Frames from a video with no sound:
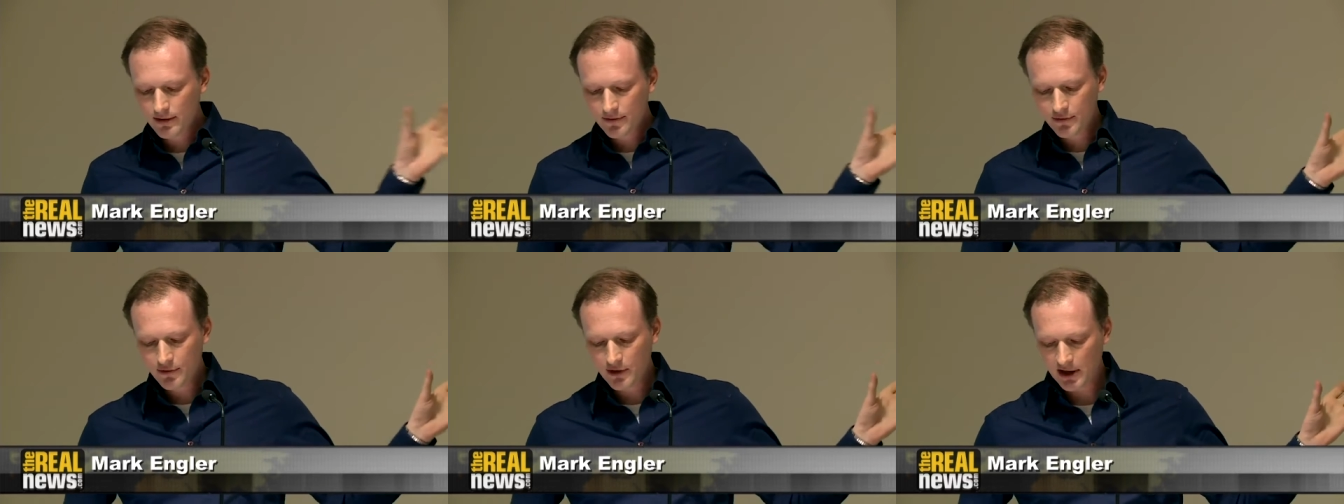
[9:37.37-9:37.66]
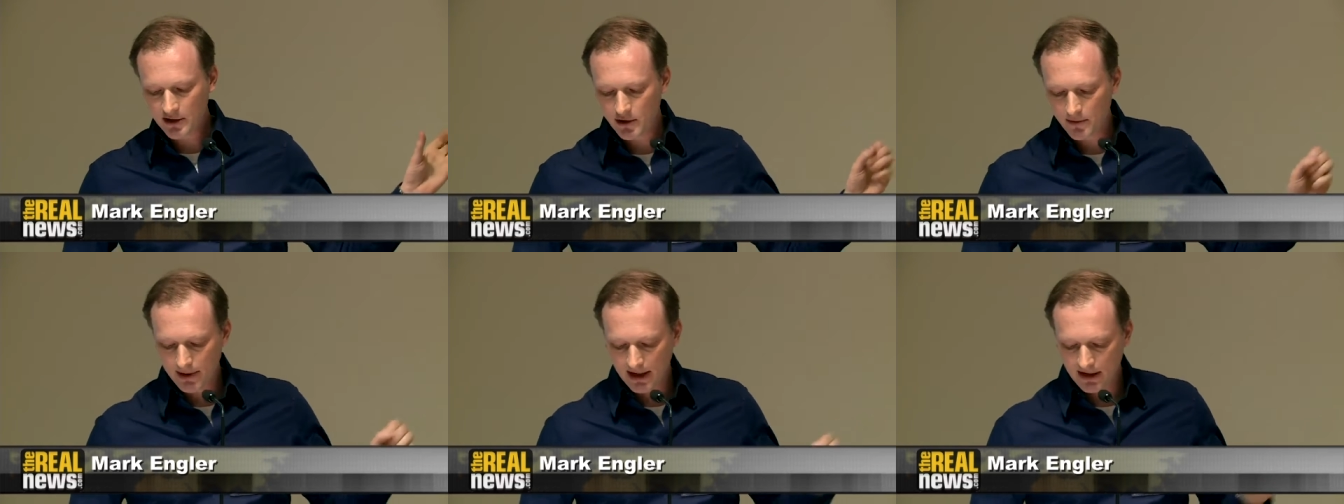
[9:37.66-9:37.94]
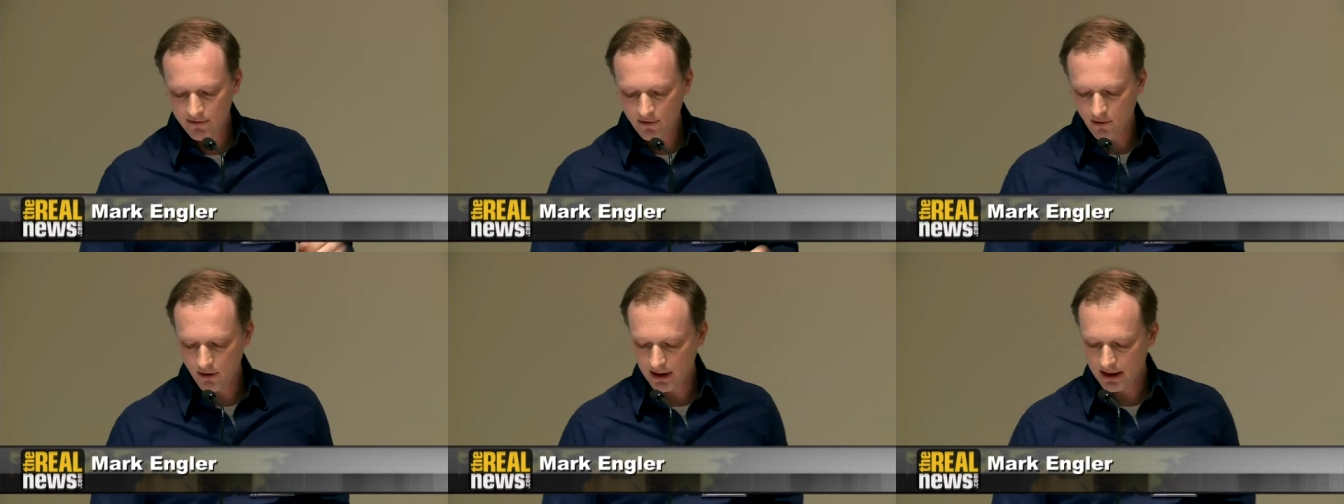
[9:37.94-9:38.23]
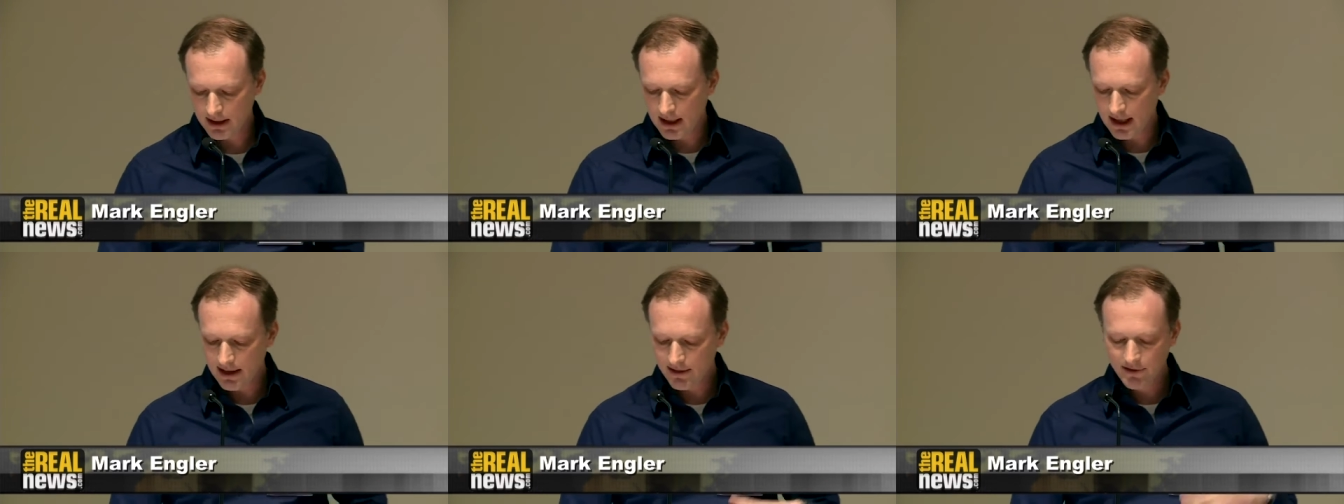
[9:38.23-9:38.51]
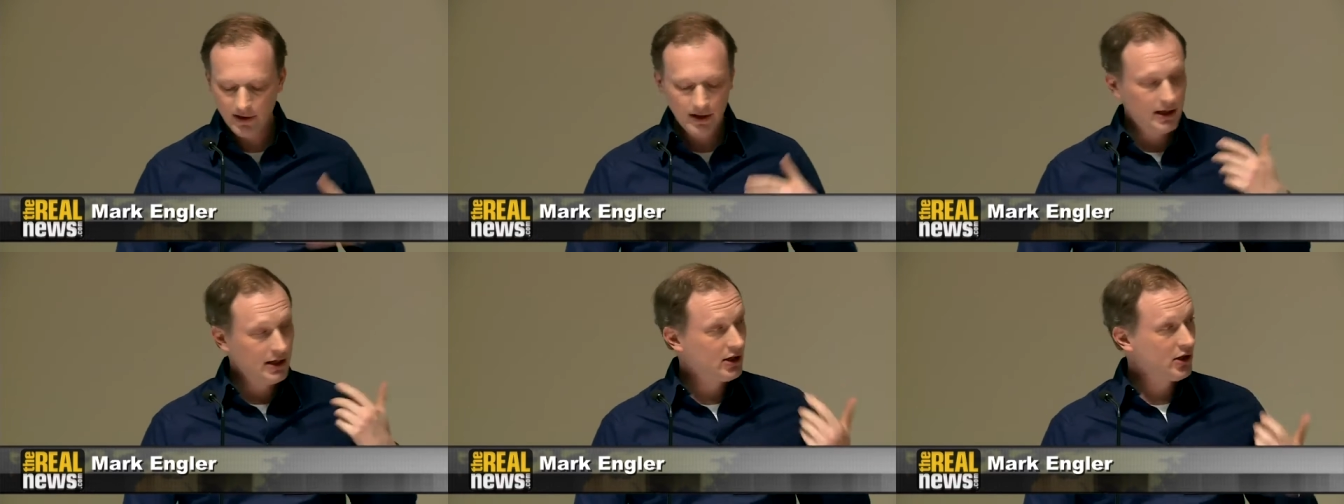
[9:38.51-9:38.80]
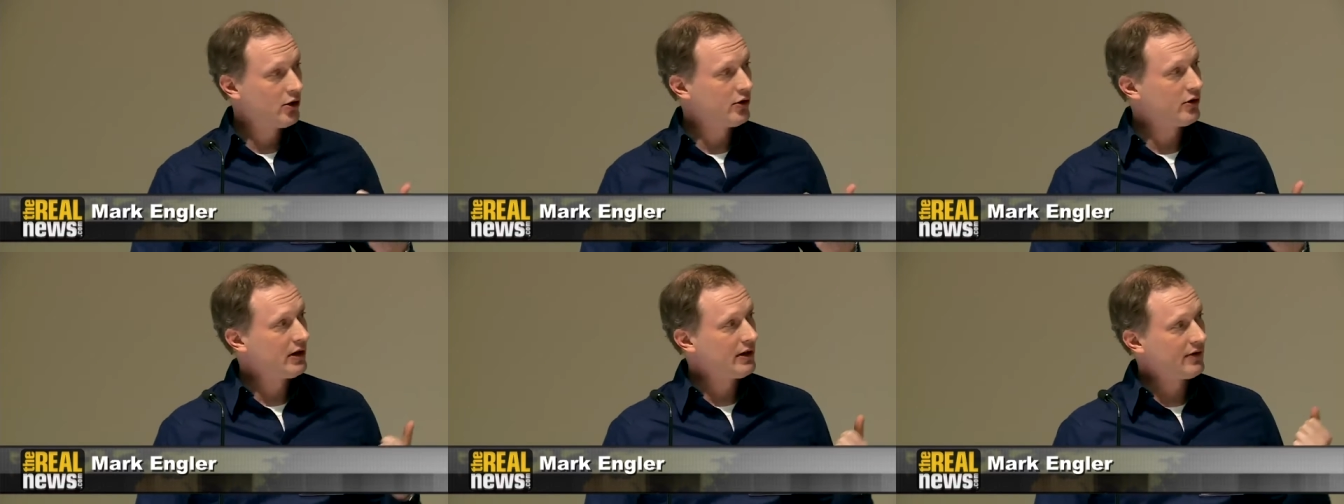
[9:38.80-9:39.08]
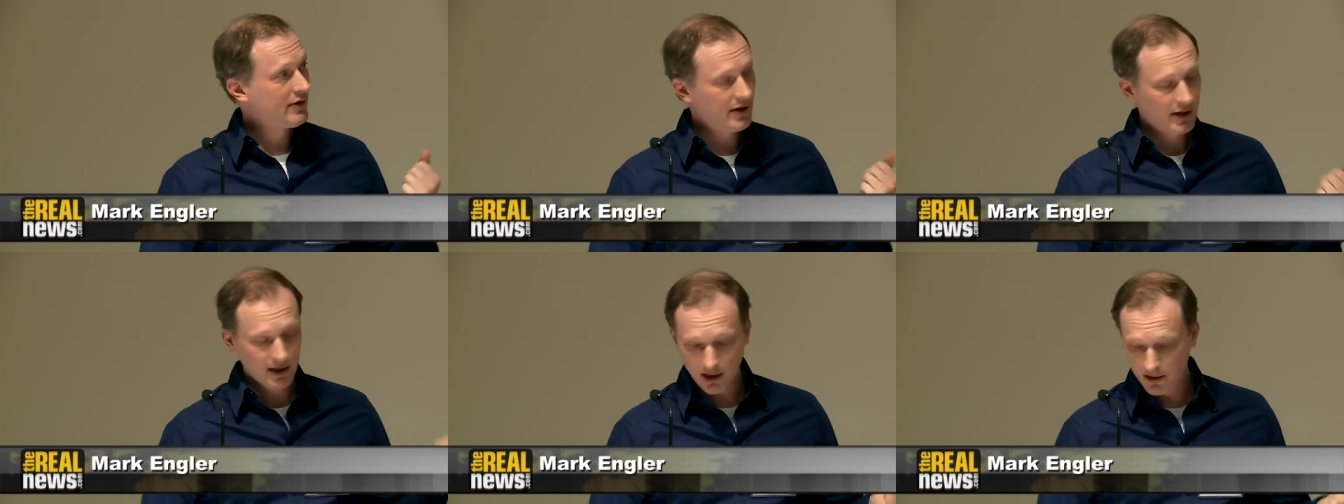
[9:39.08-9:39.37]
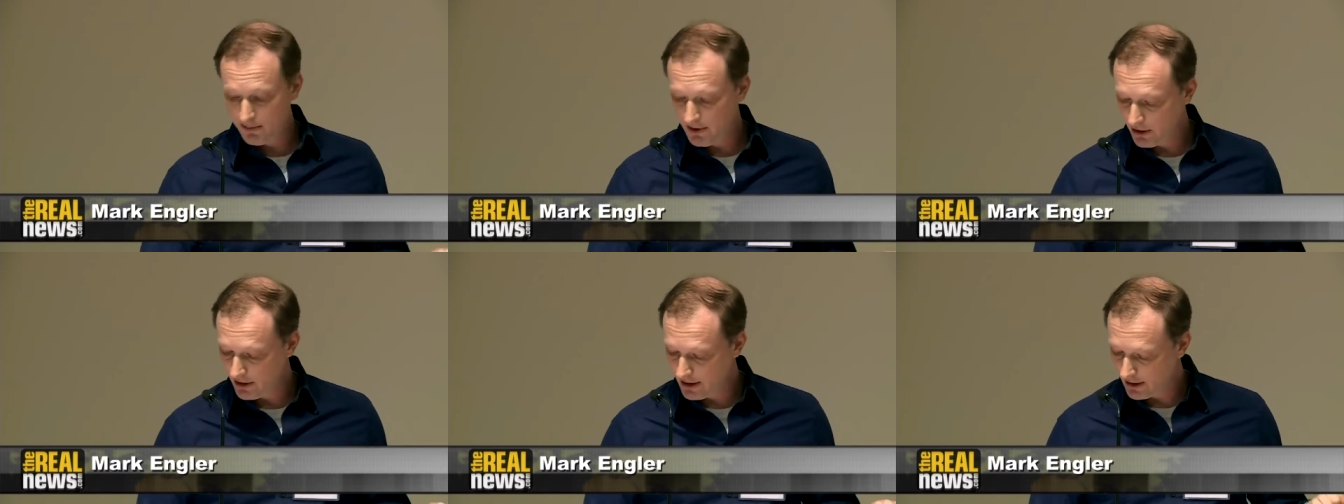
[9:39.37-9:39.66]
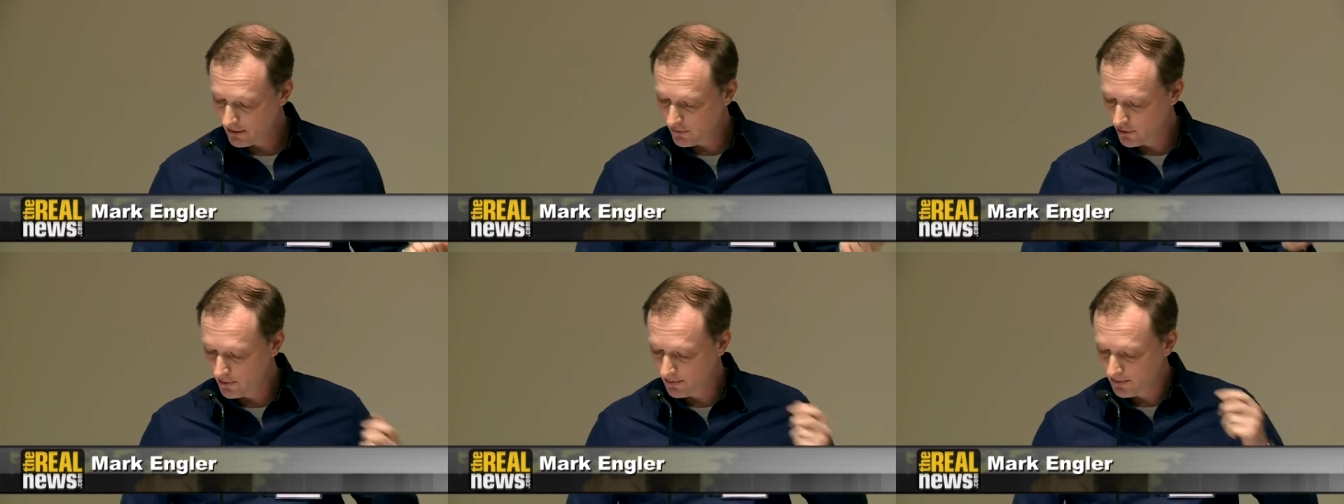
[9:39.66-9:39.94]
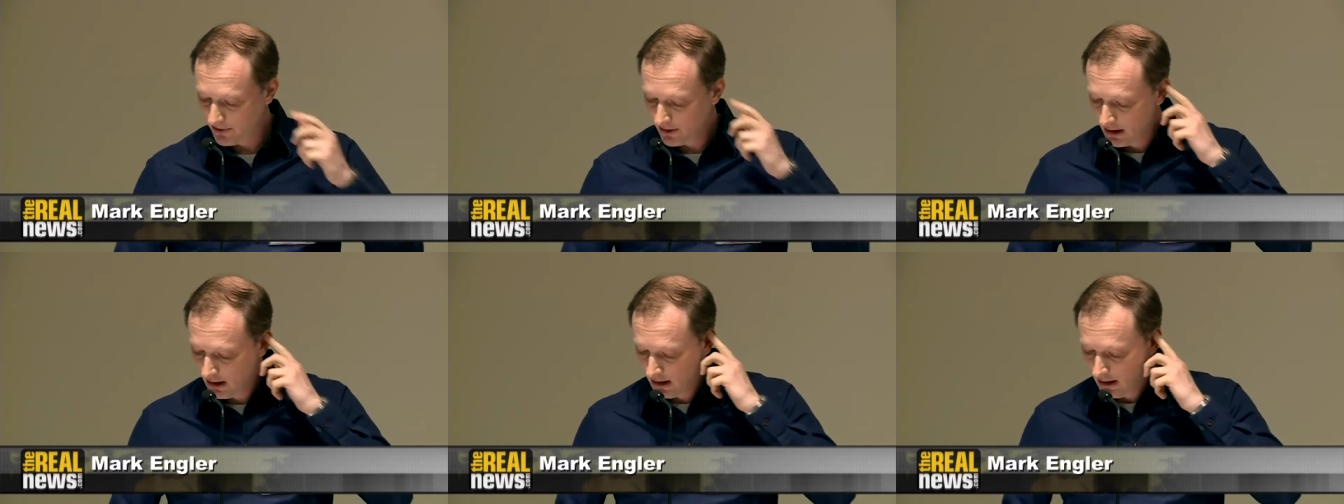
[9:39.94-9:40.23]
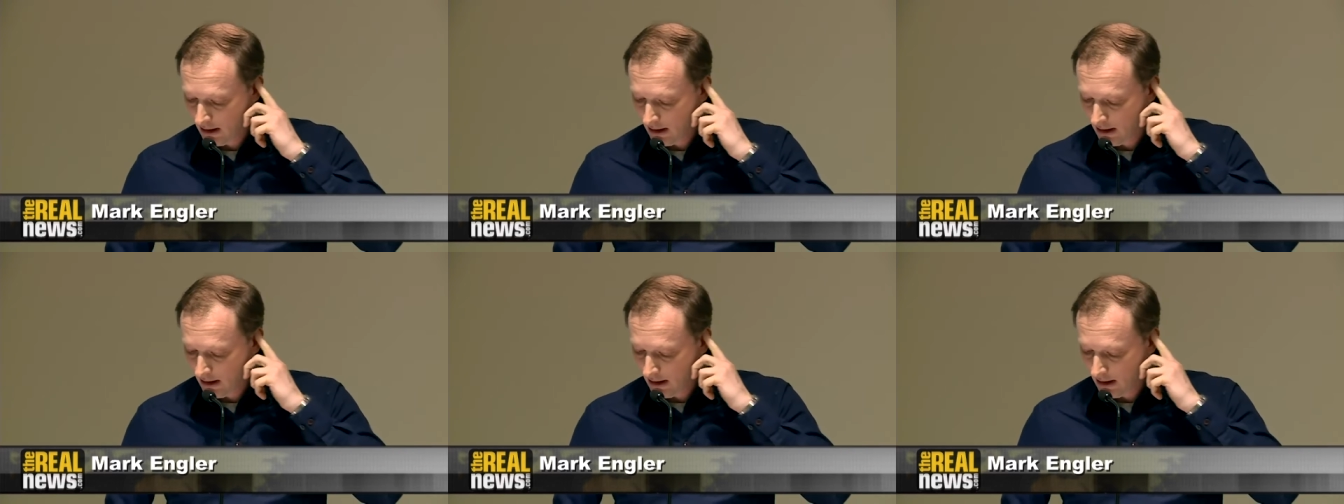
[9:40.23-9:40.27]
of structure-based organizing in unions and in community groups,